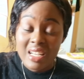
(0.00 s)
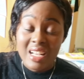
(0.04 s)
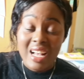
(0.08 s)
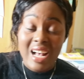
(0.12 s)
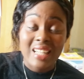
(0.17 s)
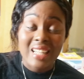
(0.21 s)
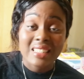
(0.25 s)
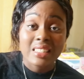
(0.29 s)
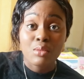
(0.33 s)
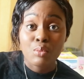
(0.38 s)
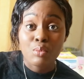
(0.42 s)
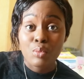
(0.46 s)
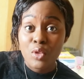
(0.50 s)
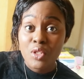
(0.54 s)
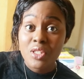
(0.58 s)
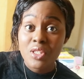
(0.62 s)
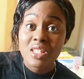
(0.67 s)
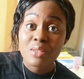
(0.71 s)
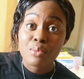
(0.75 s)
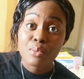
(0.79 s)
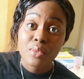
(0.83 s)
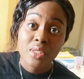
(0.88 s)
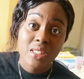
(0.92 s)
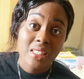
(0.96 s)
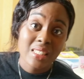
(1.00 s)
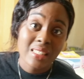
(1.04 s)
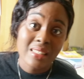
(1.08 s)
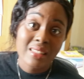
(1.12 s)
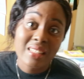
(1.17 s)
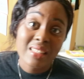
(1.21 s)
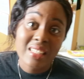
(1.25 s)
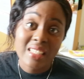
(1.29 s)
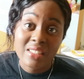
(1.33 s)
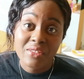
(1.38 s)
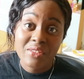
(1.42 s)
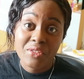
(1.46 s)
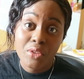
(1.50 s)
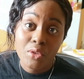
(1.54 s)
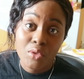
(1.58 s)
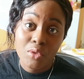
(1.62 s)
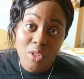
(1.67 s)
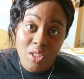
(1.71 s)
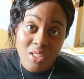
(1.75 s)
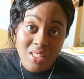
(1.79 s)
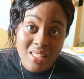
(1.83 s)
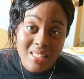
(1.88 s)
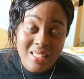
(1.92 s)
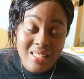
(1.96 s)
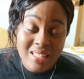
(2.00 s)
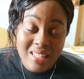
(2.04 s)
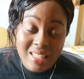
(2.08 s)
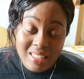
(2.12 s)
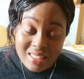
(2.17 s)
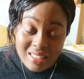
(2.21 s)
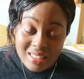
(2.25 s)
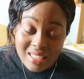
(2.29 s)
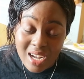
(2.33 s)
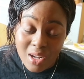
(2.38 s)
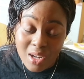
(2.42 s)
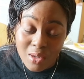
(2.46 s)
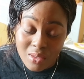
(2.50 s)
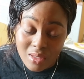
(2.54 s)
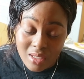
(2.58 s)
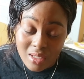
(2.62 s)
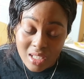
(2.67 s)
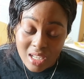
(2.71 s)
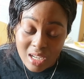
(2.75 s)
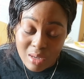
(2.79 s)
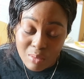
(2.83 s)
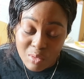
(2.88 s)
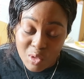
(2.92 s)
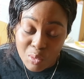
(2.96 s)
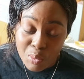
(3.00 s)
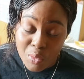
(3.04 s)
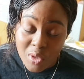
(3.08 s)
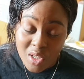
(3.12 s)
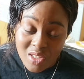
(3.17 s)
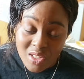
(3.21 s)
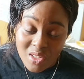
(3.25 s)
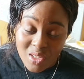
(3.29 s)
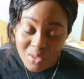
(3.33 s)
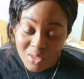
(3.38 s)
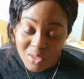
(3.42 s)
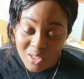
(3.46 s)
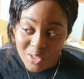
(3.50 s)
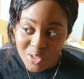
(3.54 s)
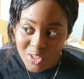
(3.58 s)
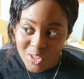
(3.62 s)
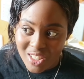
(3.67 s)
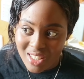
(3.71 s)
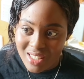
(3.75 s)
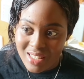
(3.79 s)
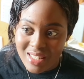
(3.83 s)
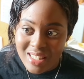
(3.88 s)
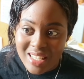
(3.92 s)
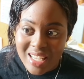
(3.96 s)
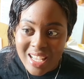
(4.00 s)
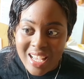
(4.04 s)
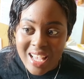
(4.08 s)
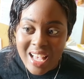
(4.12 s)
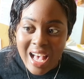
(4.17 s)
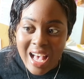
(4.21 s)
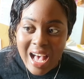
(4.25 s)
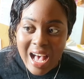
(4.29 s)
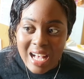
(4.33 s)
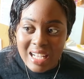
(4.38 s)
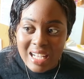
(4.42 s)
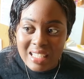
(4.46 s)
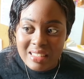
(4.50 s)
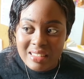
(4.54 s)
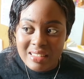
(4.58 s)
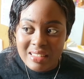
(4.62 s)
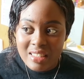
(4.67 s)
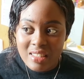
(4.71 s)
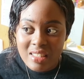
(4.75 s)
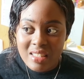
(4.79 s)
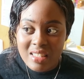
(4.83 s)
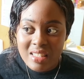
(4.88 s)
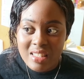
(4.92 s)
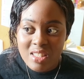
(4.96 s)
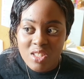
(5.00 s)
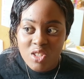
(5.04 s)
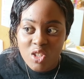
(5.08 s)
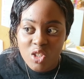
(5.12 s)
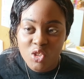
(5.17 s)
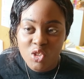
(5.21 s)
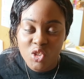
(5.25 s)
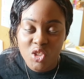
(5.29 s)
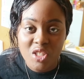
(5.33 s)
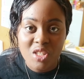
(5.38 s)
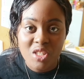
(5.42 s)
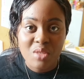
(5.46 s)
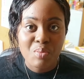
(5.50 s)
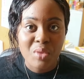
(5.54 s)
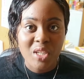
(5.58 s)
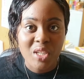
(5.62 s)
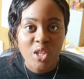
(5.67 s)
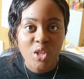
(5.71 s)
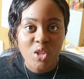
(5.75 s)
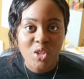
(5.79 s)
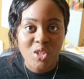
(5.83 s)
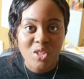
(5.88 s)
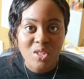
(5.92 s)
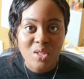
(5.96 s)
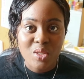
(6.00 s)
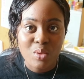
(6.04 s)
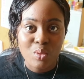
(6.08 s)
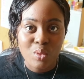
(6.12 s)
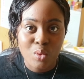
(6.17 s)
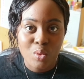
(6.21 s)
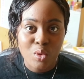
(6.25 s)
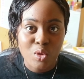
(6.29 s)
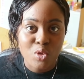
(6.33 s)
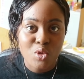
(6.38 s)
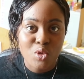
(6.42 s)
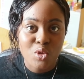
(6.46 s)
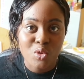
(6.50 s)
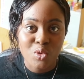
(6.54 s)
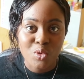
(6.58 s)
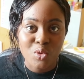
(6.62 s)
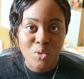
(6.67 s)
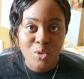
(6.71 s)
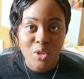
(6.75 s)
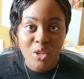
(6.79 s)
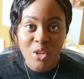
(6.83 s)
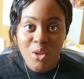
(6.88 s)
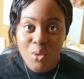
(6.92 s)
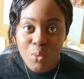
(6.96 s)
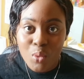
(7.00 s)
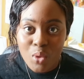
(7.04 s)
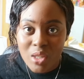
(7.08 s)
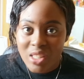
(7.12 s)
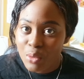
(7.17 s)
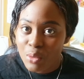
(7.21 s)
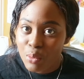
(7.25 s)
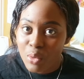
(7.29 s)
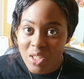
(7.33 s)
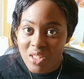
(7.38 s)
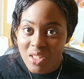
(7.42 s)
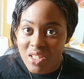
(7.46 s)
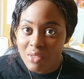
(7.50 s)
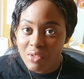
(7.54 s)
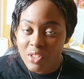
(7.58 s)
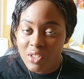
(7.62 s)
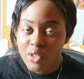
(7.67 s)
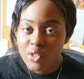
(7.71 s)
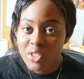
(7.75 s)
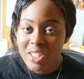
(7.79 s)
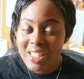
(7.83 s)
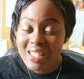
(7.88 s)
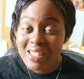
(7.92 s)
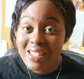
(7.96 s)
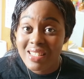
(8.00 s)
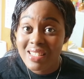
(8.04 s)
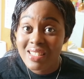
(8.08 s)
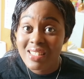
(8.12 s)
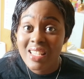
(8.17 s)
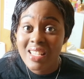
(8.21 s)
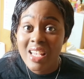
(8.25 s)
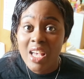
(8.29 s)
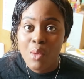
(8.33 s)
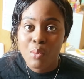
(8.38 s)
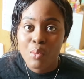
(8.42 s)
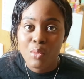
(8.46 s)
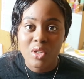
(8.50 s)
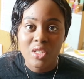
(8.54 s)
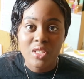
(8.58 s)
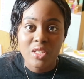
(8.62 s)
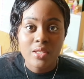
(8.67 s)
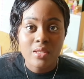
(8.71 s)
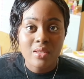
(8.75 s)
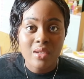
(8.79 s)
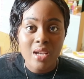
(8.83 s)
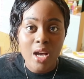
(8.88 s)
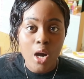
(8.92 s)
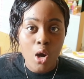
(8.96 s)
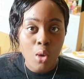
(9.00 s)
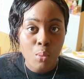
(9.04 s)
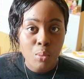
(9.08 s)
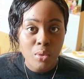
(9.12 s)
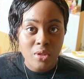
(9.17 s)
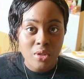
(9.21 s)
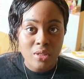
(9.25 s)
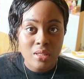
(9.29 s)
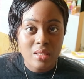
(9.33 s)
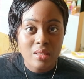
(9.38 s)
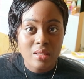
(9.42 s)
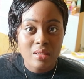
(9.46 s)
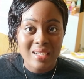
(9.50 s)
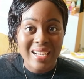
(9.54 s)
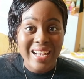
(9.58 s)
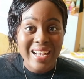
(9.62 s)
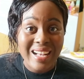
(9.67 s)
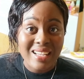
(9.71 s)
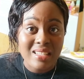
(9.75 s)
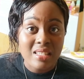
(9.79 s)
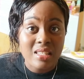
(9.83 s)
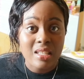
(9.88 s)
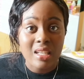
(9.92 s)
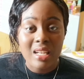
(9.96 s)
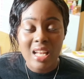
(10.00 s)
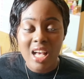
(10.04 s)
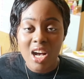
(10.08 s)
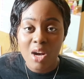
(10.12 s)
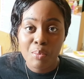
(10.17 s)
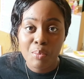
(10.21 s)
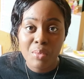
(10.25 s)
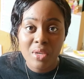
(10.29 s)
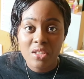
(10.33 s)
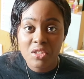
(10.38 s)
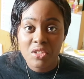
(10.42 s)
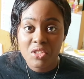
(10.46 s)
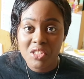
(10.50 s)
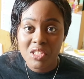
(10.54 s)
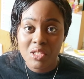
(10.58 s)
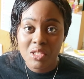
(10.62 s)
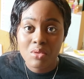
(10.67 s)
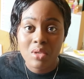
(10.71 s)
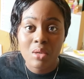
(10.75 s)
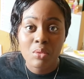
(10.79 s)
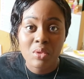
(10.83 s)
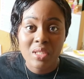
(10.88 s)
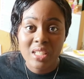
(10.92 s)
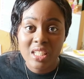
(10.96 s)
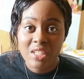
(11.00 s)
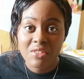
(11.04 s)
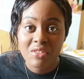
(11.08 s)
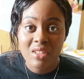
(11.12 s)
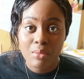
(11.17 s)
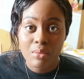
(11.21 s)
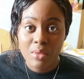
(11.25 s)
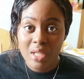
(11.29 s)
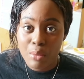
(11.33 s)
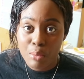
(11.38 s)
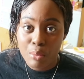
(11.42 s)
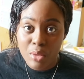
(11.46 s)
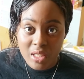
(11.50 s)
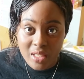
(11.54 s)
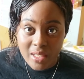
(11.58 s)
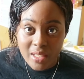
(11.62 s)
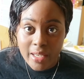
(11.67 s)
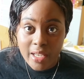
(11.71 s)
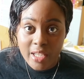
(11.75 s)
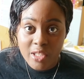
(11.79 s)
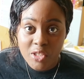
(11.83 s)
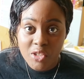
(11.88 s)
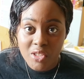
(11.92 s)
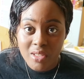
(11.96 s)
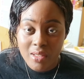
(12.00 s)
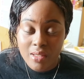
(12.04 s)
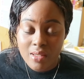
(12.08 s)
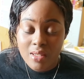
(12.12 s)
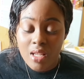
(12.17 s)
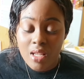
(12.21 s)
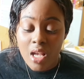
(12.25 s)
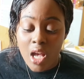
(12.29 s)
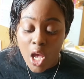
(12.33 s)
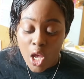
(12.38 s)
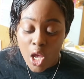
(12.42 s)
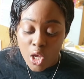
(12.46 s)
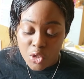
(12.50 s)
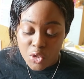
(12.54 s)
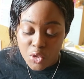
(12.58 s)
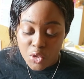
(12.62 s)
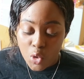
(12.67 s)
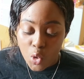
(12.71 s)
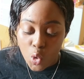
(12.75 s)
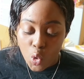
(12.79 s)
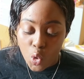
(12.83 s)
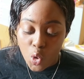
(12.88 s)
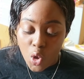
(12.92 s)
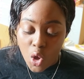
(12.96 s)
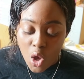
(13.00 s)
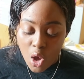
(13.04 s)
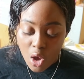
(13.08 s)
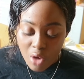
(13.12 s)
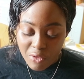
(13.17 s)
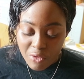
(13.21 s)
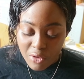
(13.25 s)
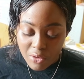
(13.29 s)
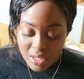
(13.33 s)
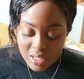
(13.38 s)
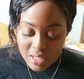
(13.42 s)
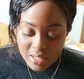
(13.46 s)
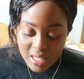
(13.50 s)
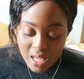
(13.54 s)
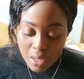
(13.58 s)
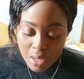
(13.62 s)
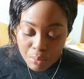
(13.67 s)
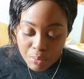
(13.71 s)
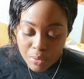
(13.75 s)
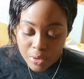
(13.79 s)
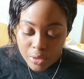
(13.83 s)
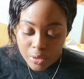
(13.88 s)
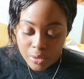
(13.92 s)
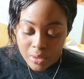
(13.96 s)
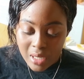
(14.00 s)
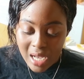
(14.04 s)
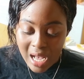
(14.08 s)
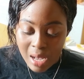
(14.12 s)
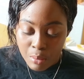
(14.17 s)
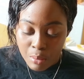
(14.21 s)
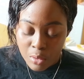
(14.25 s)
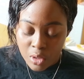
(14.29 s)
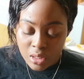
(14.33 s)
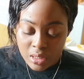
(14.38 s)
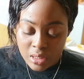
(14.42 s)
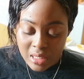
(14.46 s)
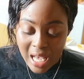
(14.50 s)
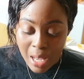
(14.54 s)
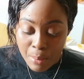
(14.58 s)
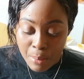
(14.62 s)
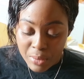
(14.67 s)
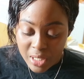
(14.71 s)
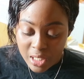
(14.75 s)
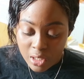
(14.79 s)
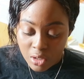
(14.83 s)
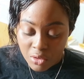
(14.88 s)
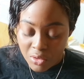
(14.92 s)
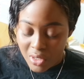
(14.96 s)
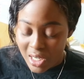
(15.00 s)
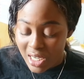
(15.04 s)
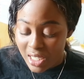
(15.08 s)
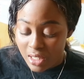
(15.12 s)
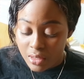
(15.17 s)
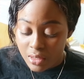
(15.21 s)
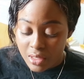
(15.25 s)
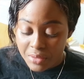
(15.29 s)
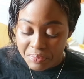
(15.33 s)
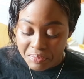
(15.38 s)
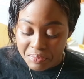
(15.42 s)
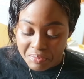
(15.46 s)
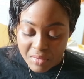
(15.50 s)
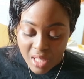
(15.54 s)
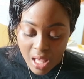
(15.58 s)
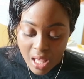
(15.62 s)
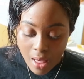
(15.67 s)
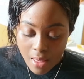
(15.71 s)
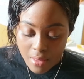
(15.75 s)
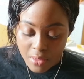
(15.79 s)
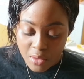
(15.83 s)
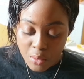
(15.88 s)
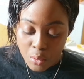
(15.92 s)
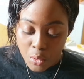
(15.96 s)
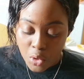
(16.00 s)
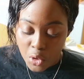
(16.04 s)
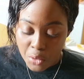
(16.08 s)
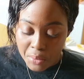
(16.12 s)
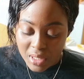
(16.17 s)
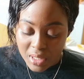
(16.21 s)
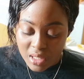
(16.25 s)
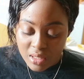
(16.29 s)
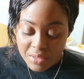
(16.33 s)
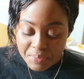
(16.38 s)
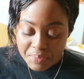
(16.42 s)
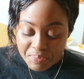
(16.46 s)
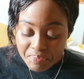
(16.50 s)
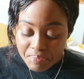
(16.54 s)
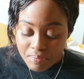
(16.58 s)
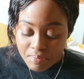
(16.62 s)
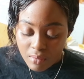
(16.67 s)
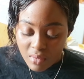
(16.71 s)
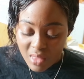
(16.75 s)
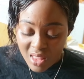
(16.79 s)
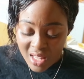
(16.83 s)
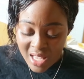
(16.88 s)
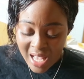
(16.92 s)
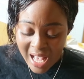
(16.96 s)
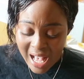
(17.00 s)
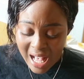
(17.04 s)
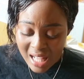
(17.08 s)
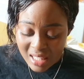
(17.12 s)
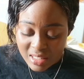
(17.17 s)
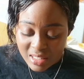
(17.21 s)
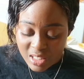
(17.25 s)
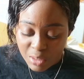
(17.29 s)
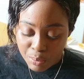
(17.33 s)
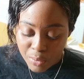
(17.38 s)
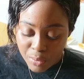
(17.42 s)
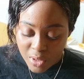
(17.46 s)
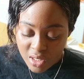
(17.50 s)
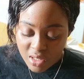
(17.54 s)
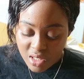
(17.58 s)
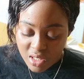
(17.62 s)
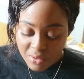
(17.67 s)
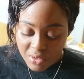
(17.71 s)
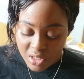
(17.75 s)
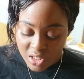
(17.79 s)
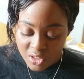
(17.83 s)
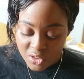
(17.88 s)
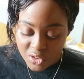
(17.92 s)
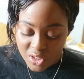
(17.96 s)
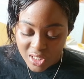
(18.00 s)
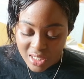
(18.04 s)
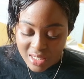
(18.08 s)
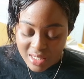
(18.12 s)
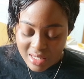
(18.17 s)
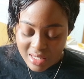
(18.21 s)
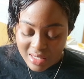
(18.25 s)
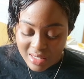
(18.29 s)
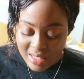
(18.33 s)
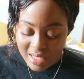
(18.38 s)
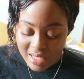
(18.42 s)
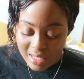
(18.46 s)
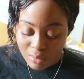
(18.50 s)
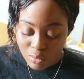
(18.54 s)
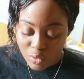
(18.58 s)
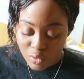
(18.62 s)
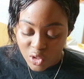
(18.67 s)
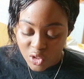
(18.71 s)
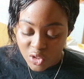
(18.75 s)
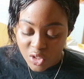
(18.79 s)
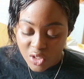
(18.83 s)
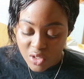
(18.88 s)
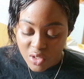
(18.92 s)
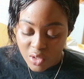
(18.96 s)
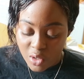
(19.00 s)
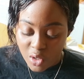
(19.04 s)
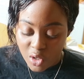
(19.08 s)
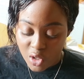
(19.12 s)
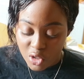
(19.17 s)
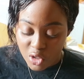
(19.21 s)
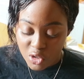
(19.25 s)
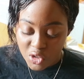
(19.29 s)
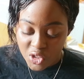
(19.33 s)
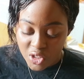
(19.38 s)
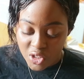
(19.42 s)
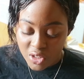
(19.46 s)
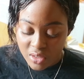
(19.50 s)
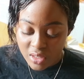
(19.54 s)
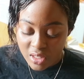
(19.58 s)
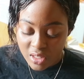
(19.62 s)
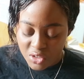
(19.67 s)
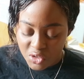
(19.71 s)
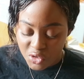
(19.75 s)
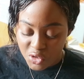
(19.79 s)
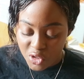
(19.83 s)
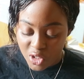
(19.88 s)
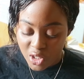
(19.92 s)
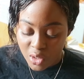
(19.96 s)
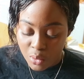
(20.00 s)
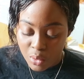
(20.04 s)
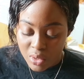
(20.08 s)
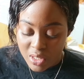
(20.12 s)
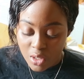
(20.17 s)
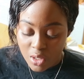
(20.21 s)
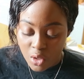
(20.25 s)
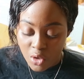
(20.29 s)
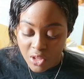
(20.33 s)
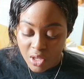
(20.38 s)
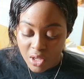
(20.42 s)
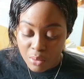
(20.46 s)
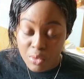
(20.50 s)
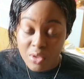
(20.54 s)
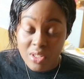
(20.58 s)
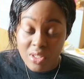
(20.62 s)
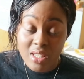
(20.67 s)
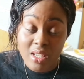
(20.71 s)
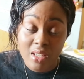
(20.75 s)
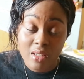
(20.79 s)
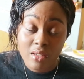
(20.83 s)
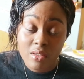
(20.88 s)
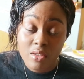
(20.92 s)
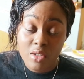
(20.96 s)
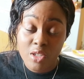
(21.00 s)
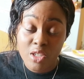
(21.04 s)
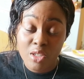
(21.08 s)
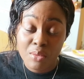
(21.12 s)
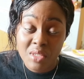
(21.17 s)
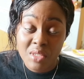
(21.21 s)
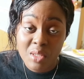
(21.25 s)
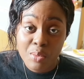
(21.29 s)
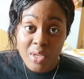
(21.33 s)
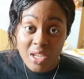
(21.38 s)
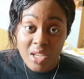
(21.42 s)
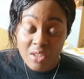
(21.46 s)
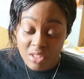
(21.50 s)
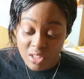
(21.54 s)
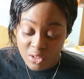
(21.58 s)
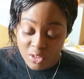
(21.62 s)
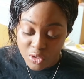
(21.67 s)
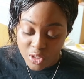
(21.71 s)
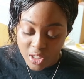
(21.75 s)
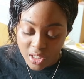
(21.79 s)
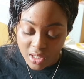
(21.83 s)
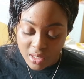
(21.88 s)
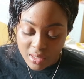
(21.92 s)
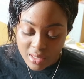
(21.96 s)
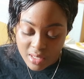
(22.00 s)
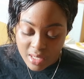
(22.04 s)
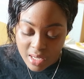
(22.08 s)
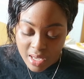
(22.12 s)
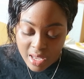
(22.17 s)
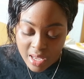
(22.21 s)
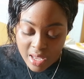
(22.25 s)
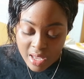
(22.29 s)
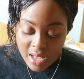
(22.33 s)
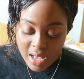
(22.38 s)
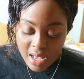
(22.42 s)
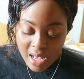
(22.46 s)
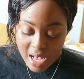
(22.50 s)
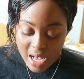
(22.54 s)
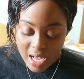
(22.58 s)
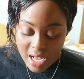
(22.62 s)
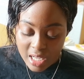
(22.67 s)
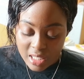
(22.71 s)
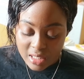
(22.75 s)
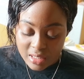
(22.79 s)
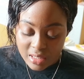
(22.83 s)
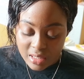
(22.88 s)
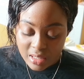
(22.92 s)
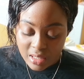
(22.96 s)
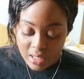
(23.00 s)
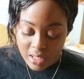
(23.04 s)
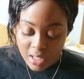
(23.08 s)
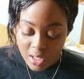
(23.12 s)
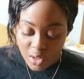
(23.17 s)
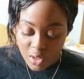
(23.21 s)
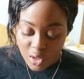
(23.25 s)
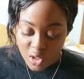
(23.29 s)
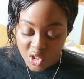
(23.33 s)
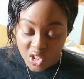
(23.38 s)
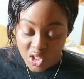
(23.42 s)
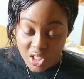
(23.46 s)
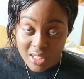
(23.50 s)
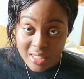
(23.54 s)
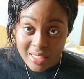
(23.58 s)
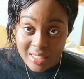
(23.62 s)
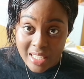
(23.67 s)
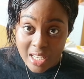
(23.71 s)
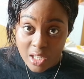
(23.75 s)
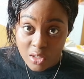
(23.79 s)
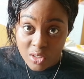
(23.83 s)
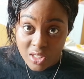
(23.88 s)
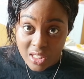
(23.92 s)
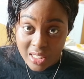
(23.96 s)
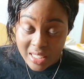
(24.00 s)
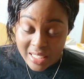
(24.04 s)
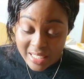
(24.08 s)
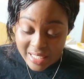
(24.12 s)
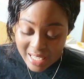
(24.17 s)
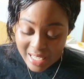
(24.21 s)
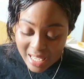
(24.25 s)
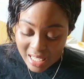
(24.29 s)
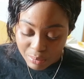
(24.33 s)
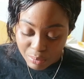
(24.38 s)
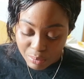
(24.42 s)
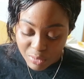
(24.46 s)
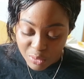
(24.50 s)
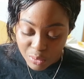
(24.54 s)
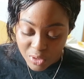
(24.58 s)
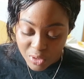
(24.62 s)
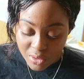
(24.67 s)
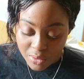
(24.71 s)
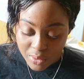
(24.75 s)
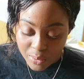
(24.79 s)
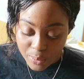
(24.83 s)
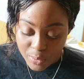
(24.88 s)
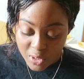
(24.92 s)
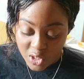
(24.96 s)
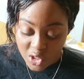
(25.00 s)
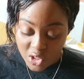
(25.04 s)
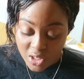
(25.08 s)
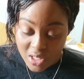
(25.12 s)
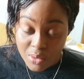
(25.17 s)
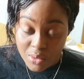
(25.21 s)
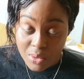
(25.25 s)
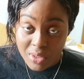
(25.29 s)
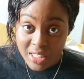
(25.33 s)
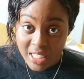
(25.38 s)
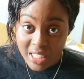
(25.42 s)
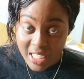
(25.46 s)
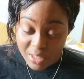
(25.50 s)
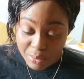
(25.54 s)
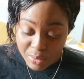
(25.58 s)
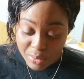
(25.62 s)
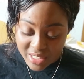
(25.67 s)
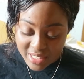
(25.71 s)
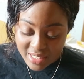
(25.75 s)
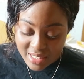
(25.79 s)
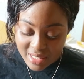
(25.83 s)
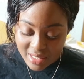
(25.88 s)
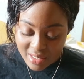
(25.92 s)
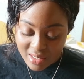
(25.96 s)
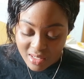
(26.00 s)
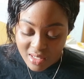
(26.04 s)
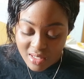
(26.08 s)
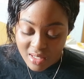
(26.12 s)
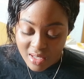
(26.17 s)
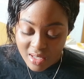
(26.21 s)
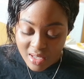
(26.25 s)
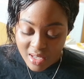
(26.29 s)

And the most important thing for us is learning how the points of interest. And this is not just because we want to know what the point of interest is, but it's to help us to counsel our patients when we give them their medications. So for example, I'm on amiloride at the moment, and the point of interest is that you need to caution this drug with other potassium sparing drugs, and cautioning elderly and patients with diabetes.